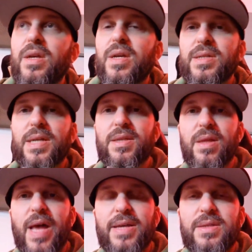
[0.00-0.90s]
Because that's the
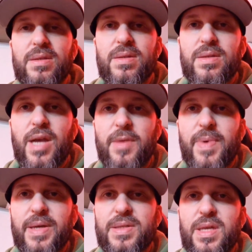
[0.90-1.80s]
last type
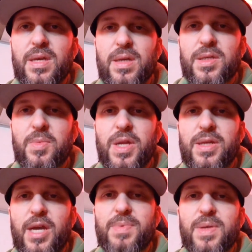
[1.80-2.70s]
I see. Can somebody
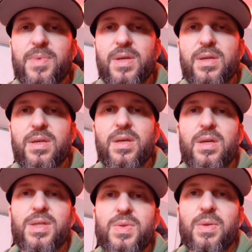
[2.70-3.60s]
type something?
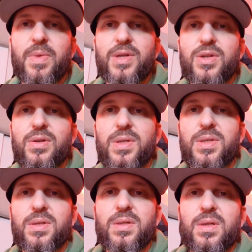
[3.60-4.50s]
Just want to make sure
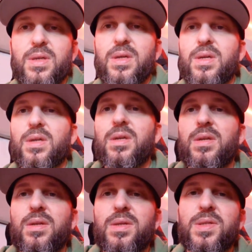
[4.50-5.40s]
it's
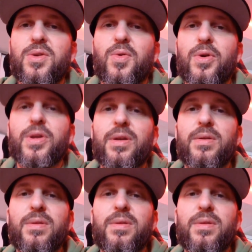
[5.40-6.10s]
still working.